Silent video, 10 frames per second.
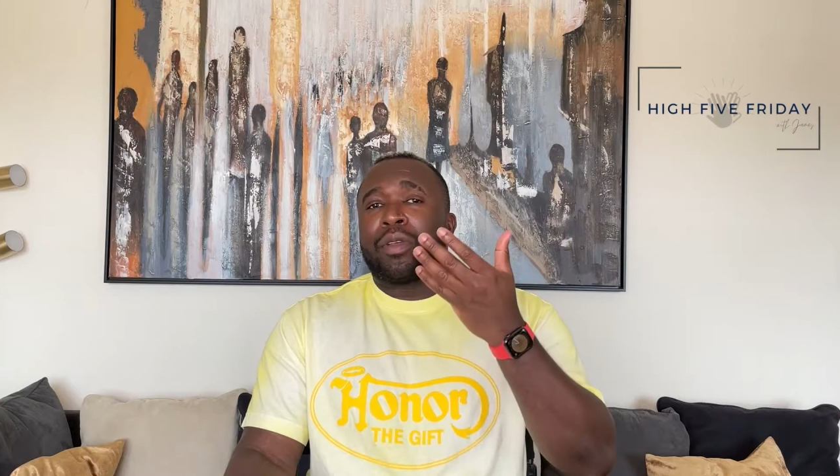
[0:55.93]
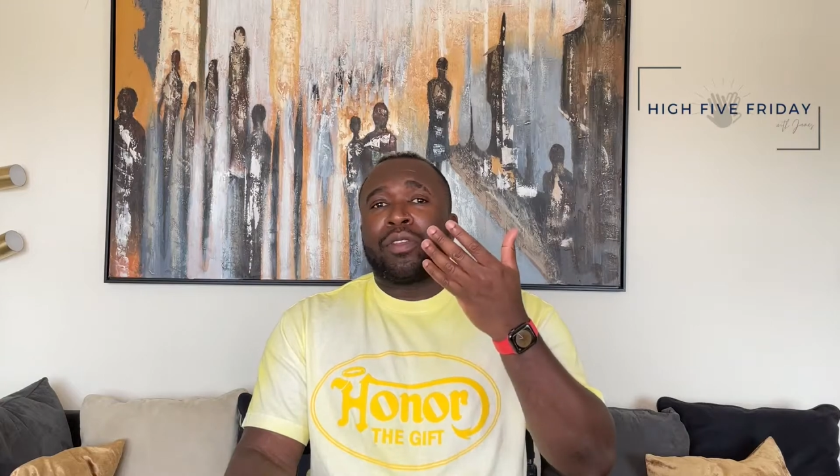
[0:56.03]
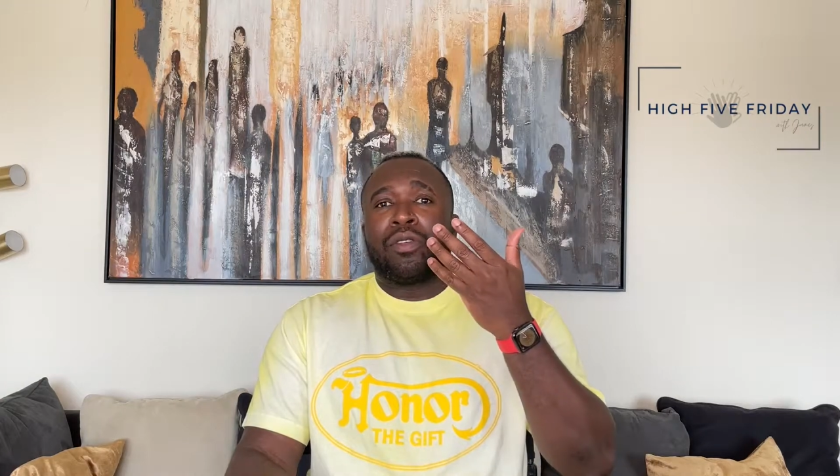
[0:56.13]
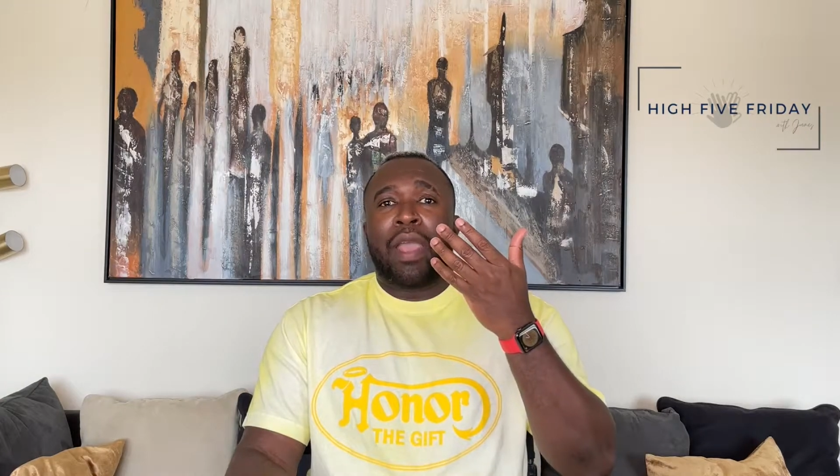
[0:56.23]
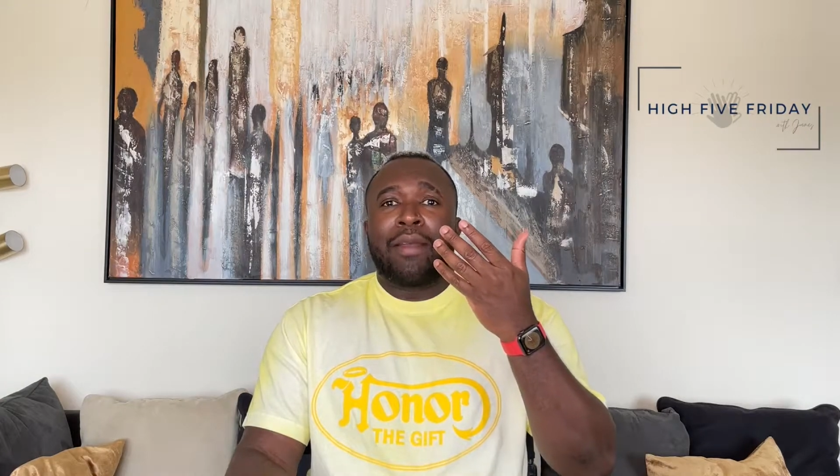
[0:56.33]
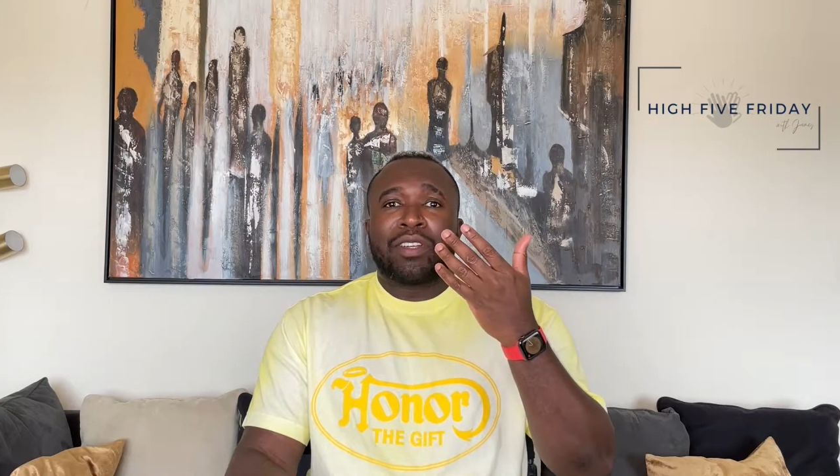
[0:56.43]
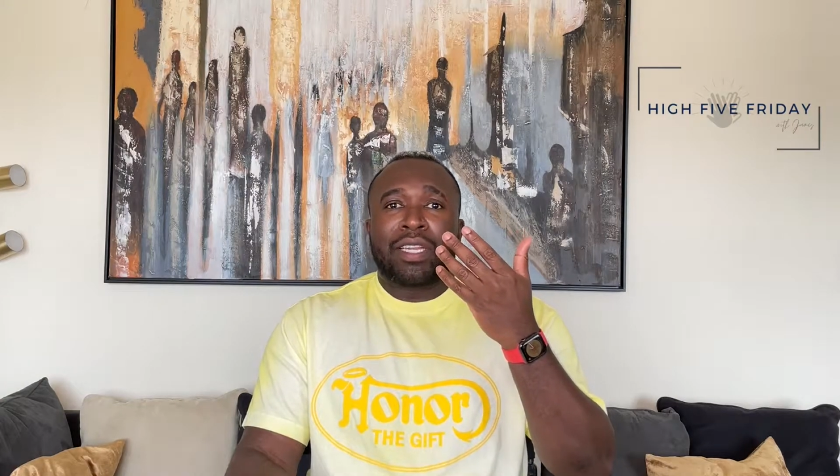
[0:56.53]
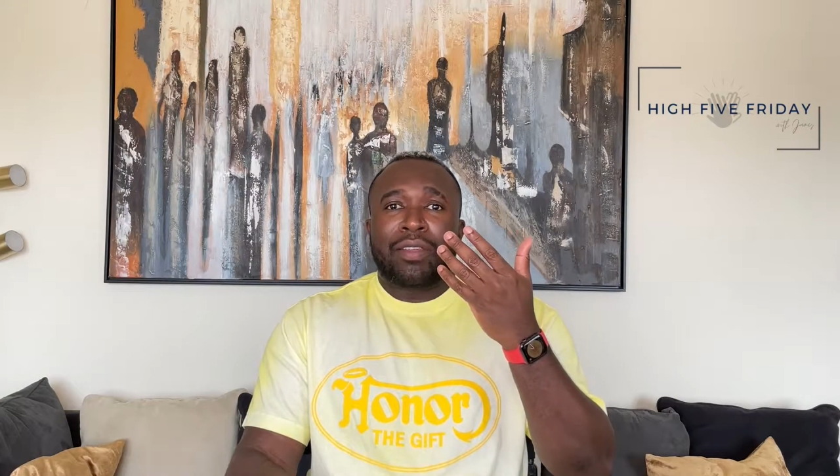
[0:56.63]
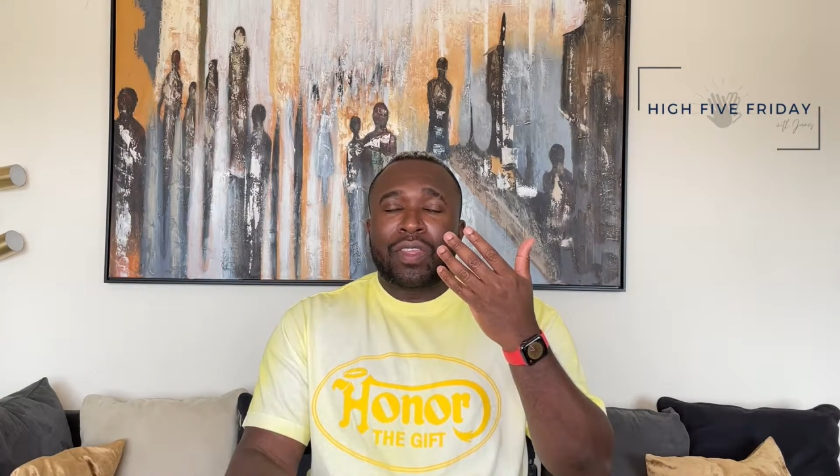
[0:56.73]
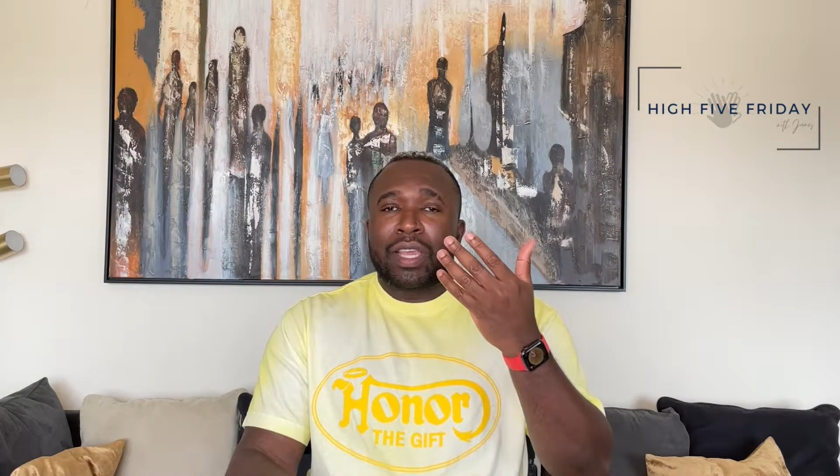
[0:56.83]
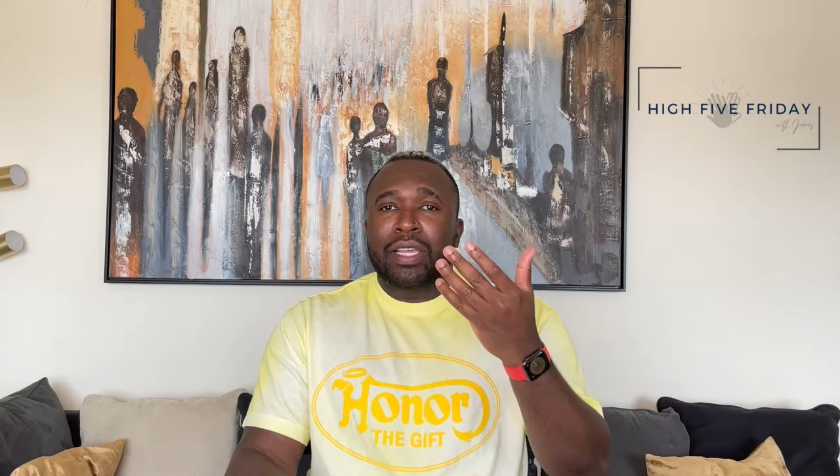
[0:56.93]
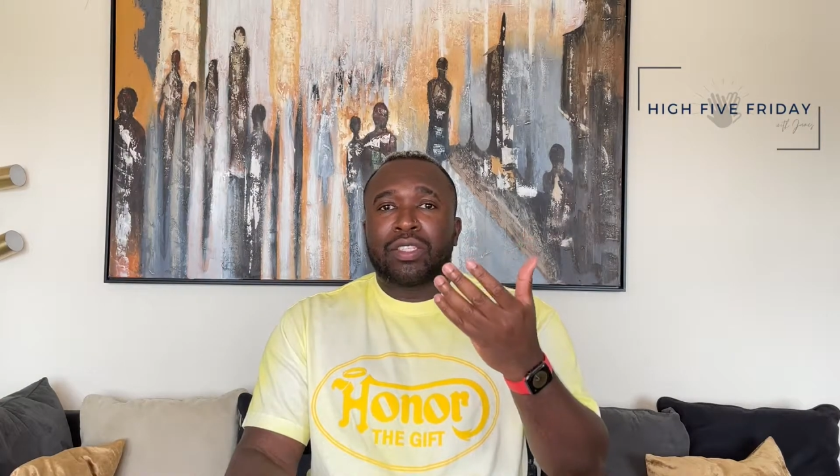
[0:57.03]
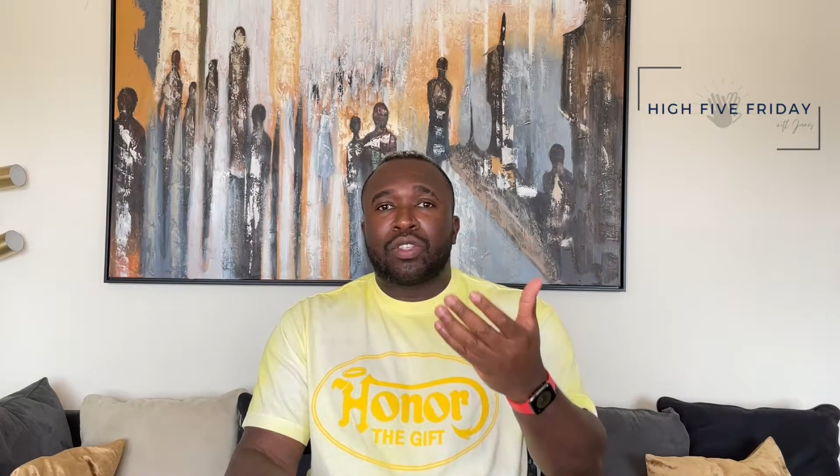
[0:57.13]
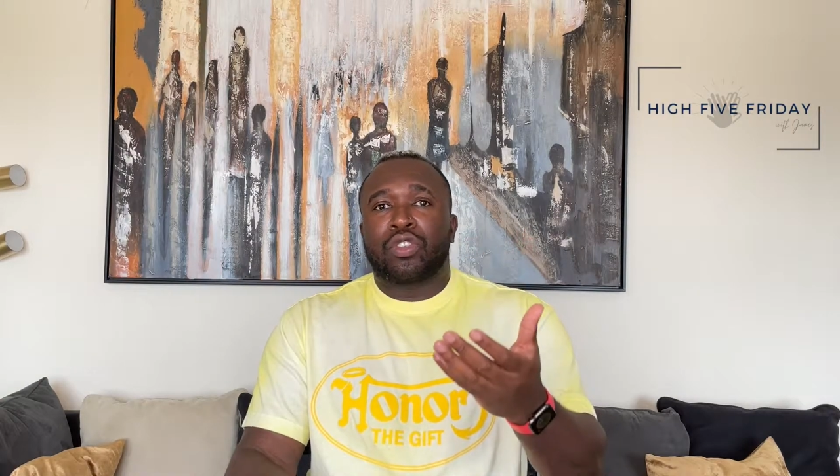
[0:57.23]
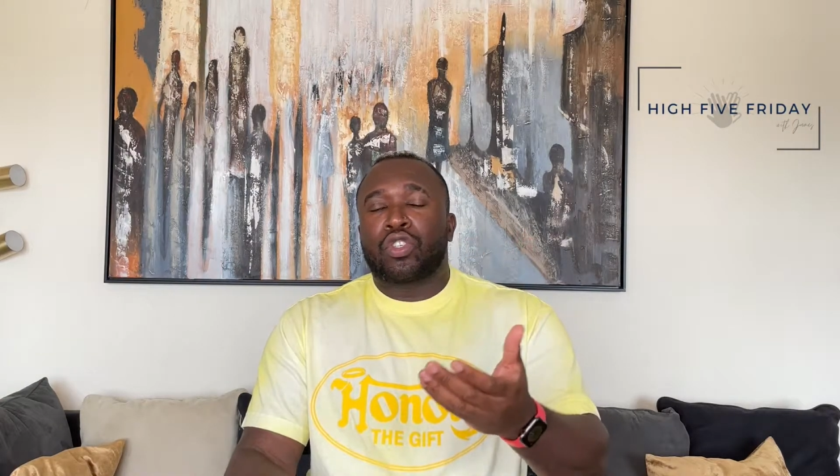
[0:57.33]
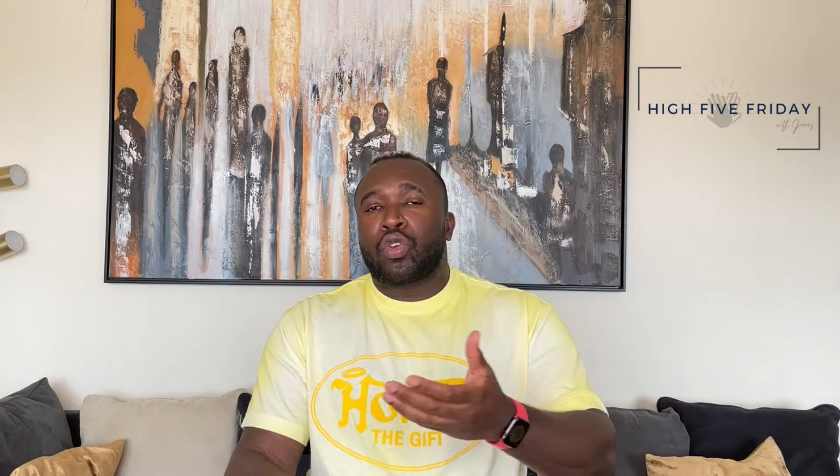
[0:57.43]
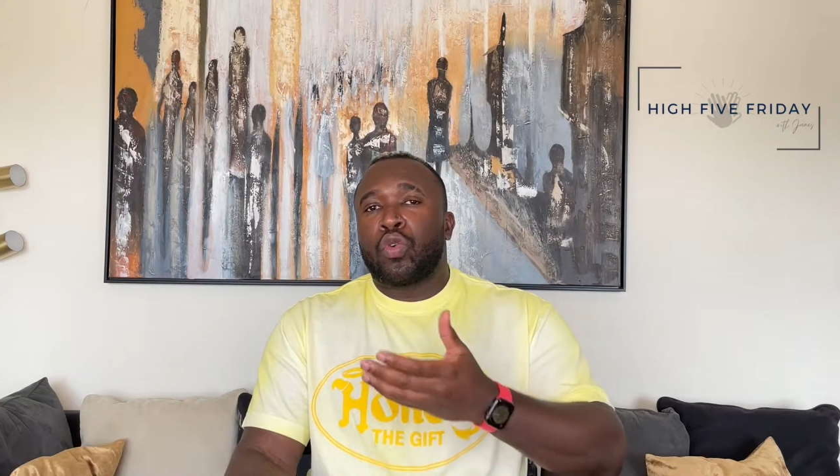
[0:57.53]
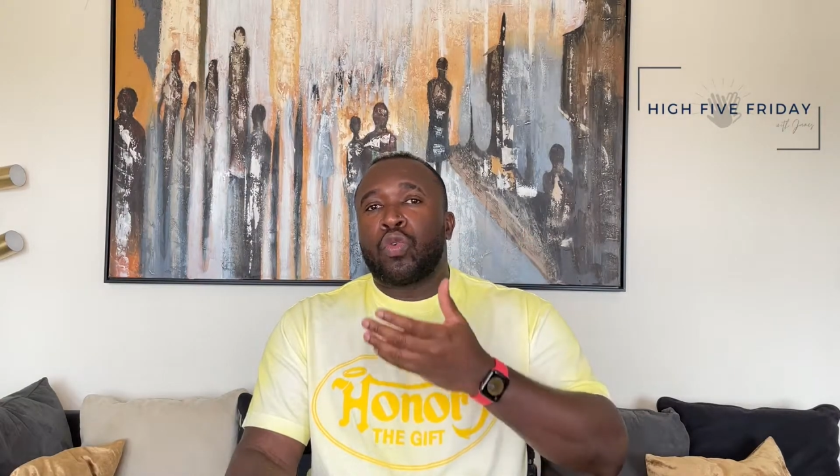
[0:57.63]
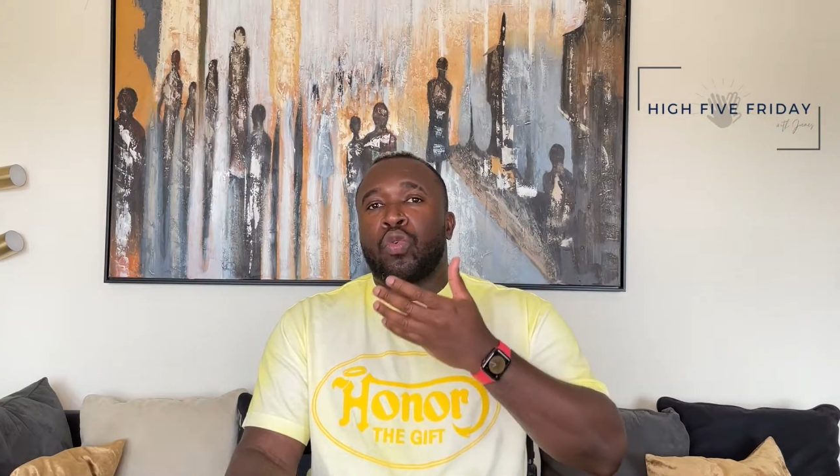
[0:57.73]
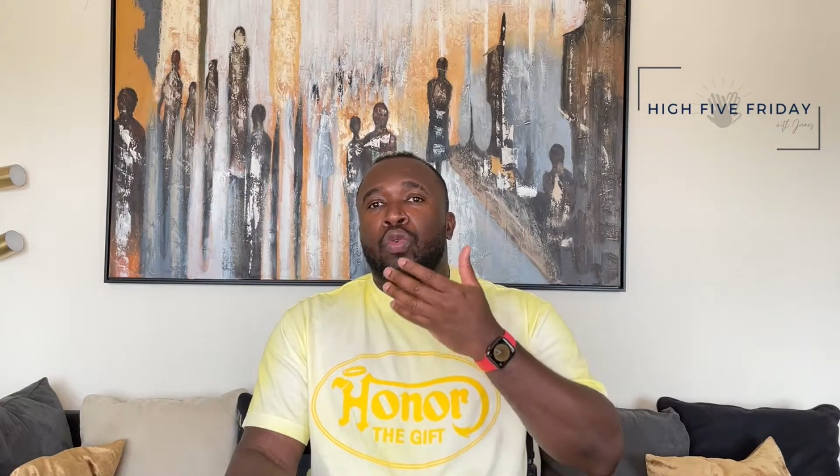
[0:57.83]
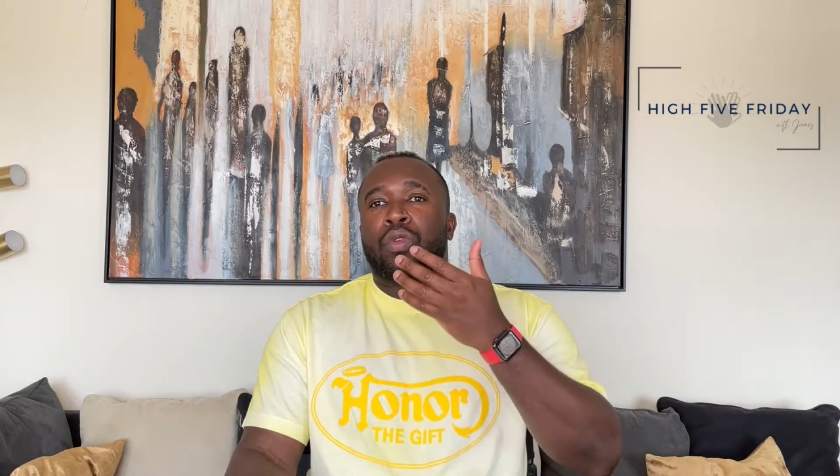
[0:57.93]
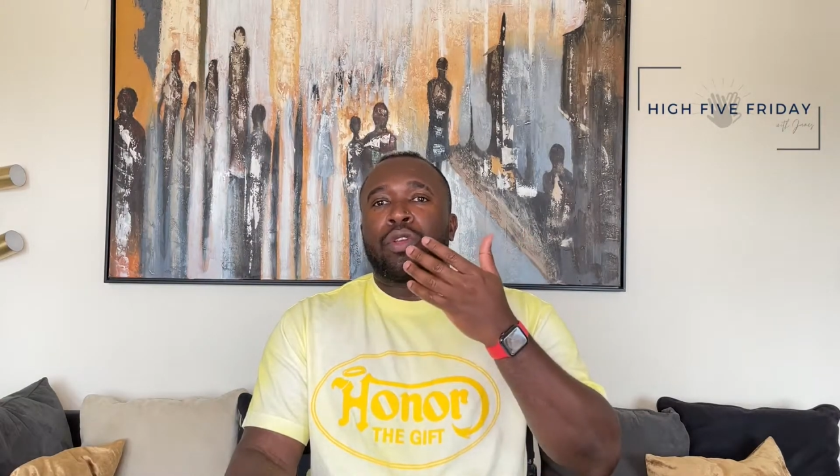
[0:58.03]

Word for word: You have to take the kids to school.